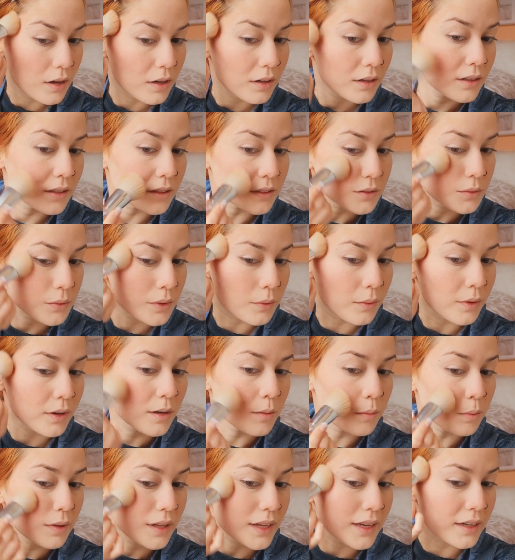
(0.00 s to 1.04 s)
because we want to
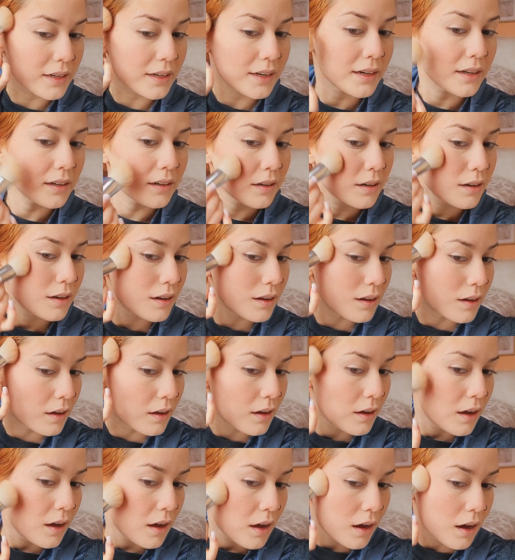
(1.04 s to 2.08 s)
blend it
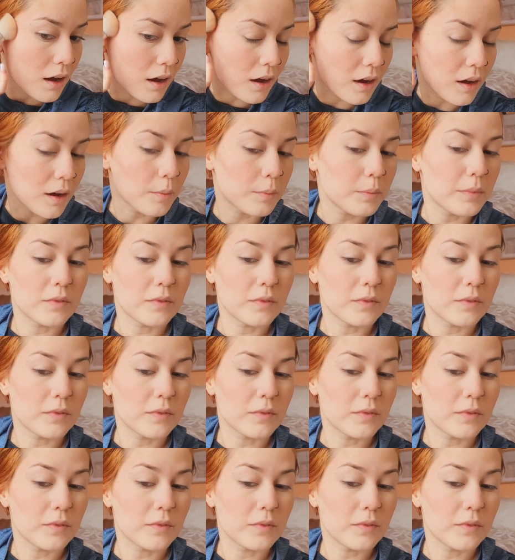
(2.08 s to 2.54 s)
up.